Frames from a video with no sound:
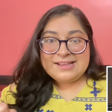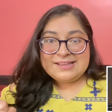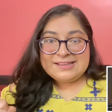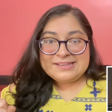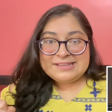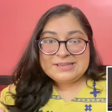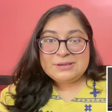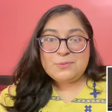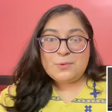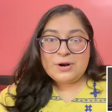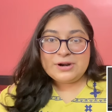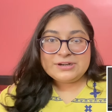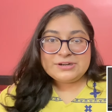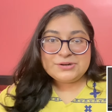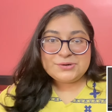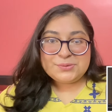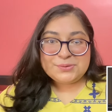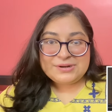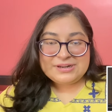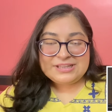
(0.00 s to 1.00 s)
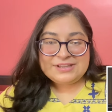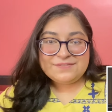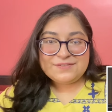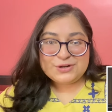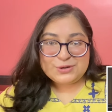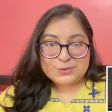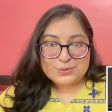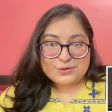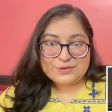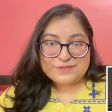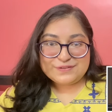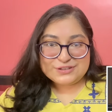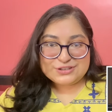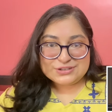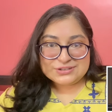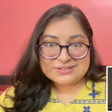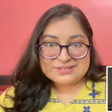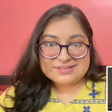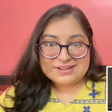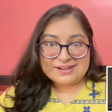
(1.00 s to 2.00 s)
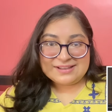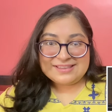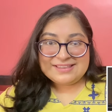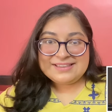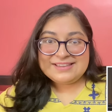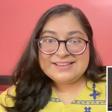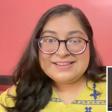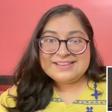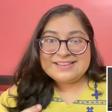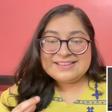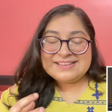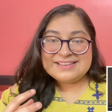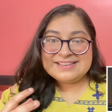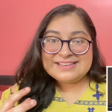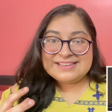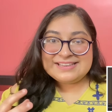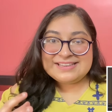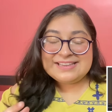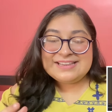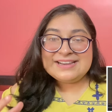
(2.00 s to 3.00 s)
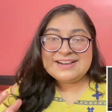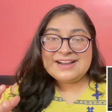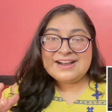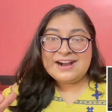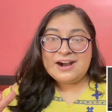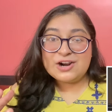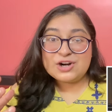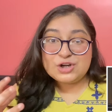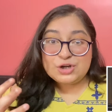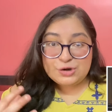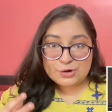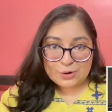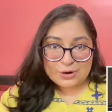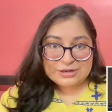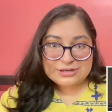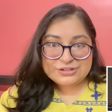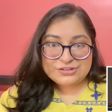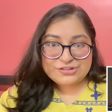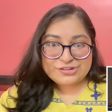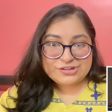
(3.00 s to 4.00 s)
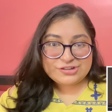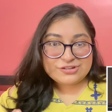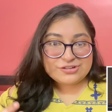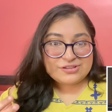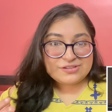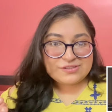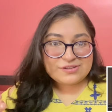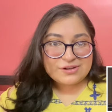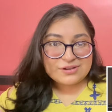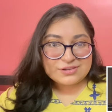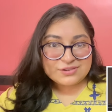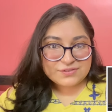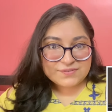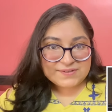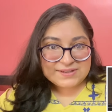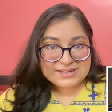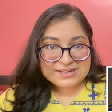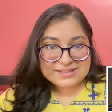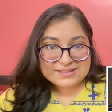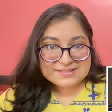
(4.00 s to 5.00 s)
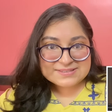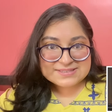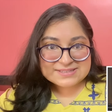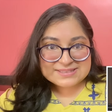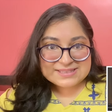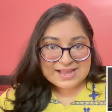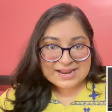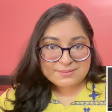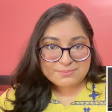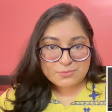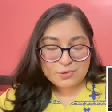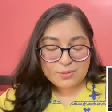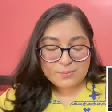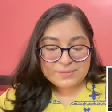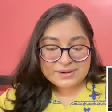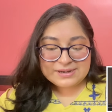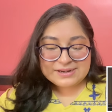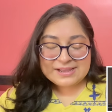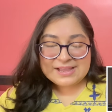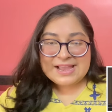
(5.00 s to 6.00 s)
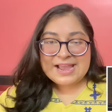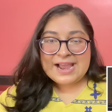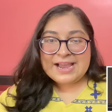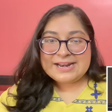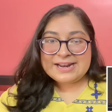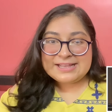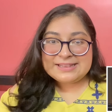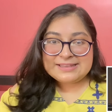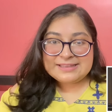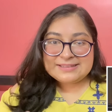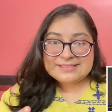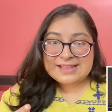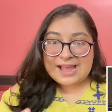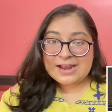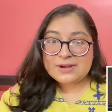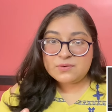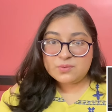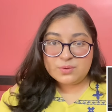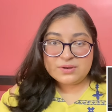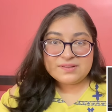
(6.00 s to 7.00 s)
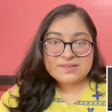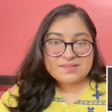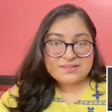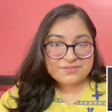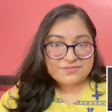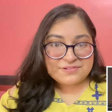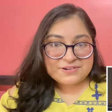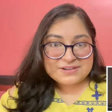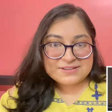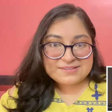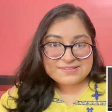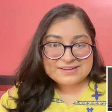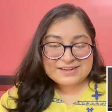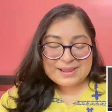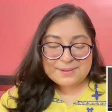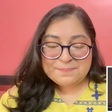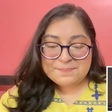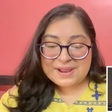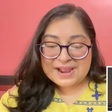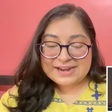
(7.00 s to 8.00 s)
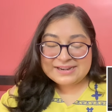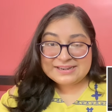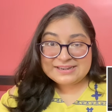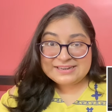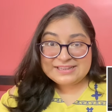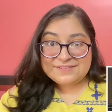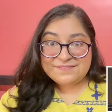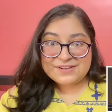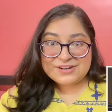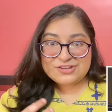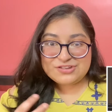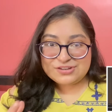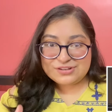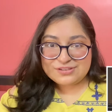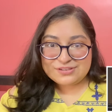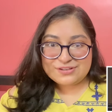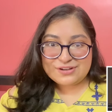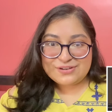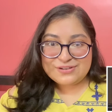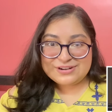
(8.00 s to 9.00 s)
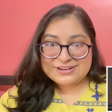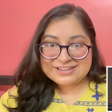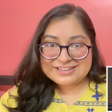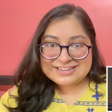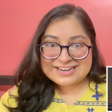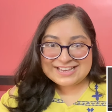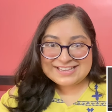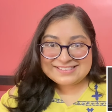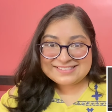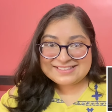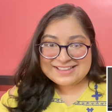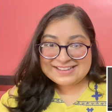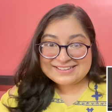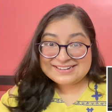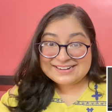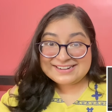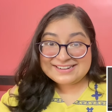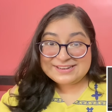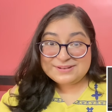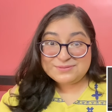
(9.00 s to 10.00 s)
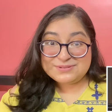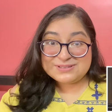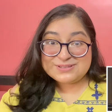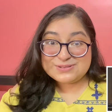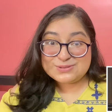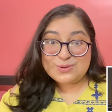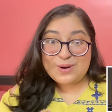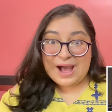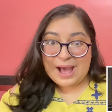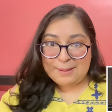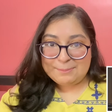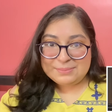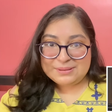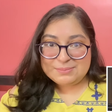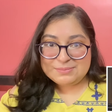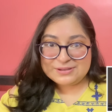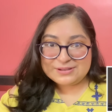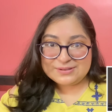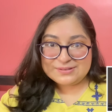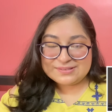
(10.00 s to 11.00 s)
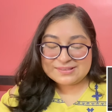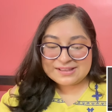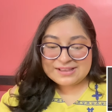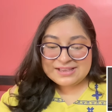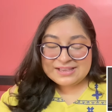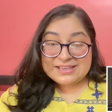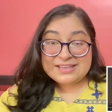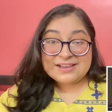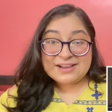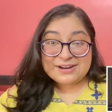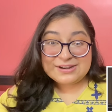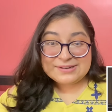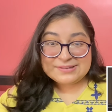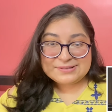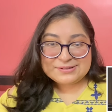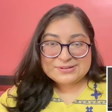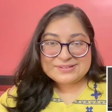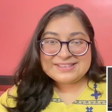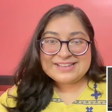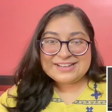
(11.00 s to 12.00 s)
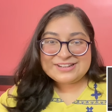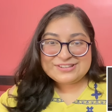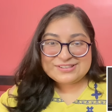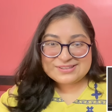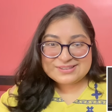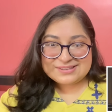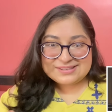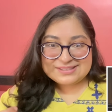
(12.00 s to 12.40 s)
he wanted to leave a note for Junseong. He he acknowledged Junseong's feelings in that moment, and I think that was the first step. And even Junseong realized that, and he was so happy because he understood that.